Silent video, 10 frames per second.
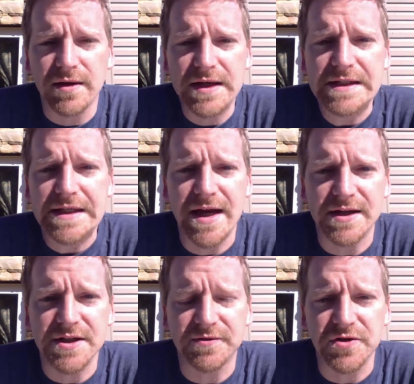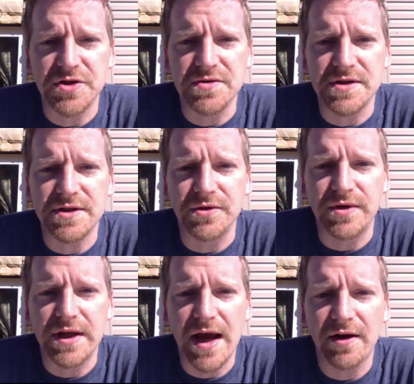easy exits for students to
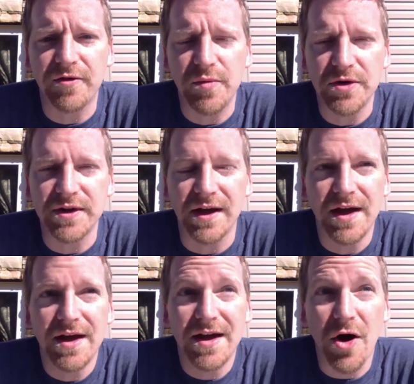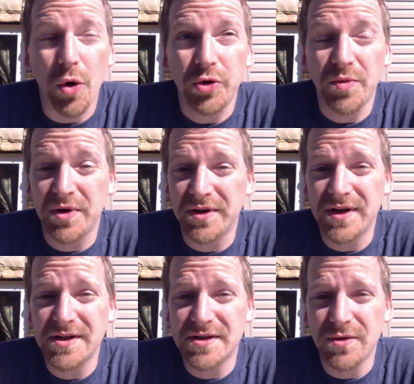get out of the building. Older
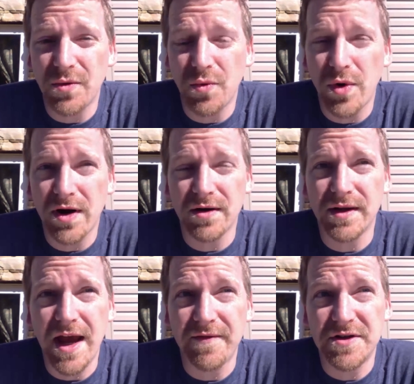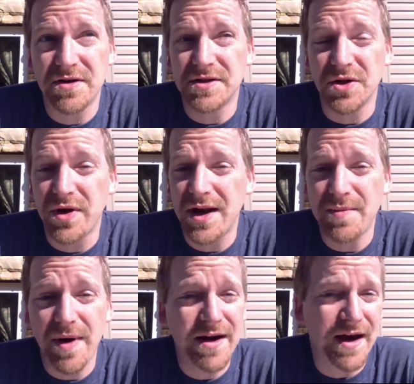buildings where the cafeteria is located
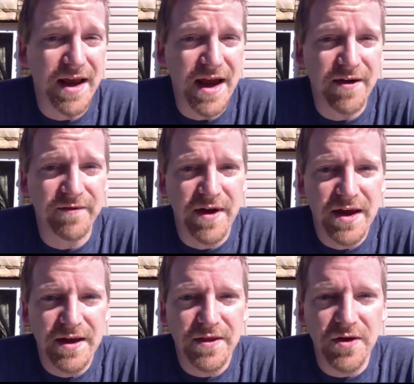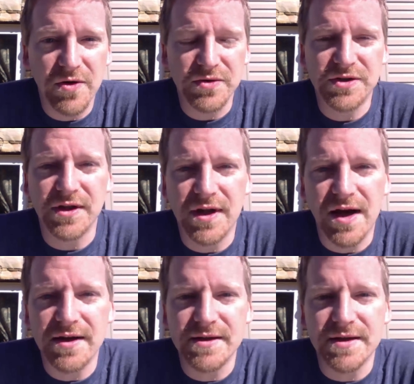might not have those
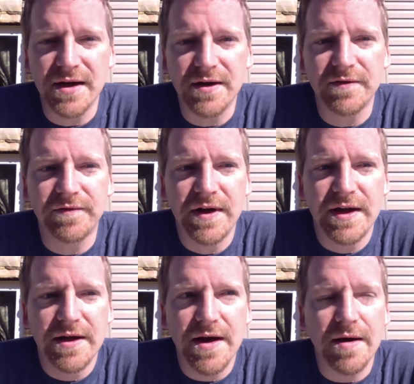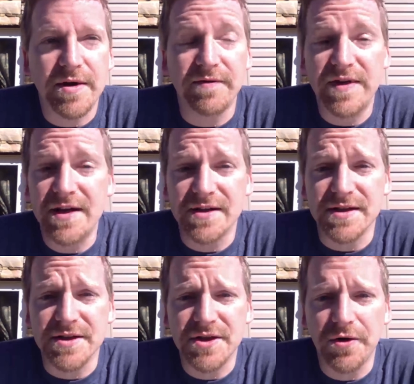kinds of
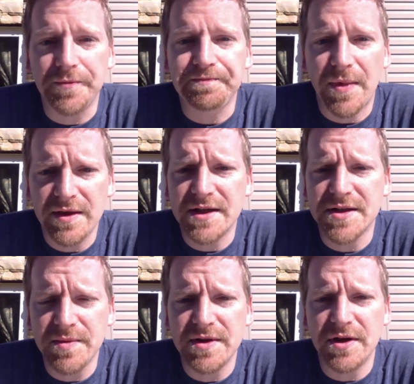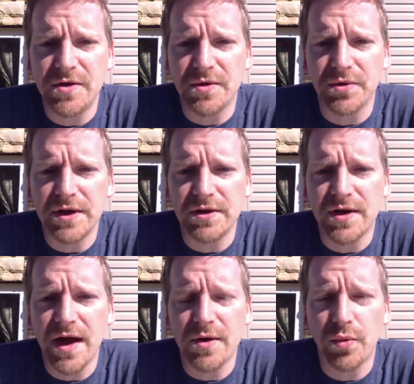conveniences. So that's something that you can really
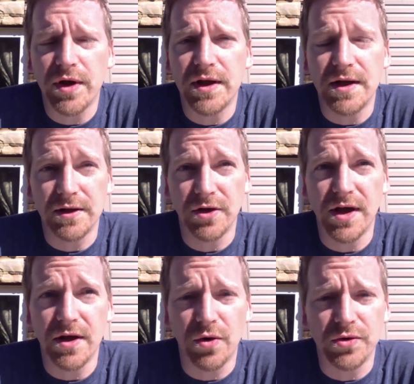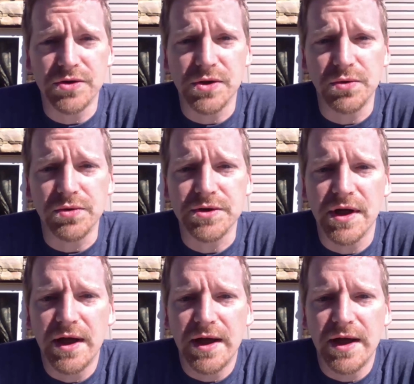look at when looking at older schools.